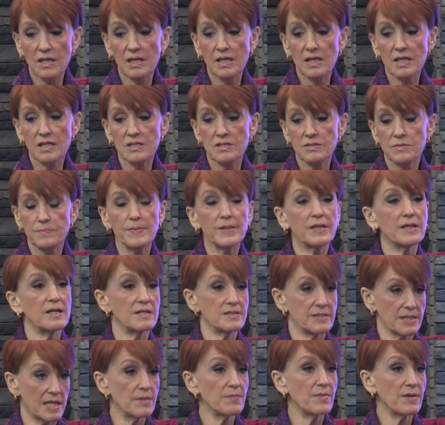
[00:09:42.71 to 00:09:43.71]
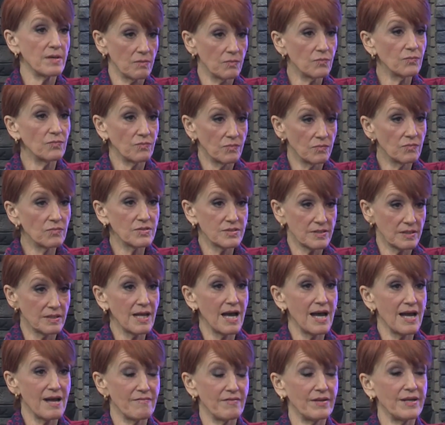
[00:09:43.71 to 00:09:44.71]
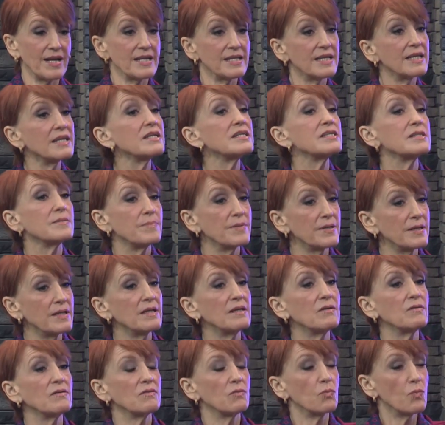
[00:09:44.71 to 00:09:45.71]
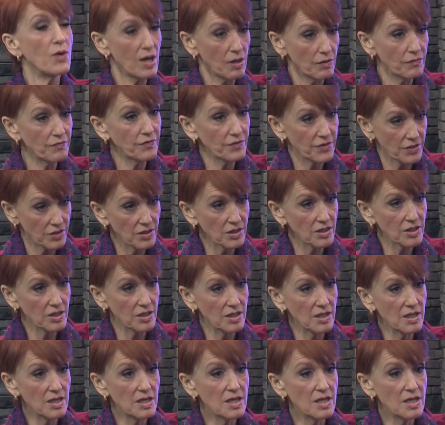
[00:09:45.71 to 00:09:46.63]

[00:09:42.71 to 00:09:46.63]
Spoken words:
is because Amy was alive and I needed to be well for her.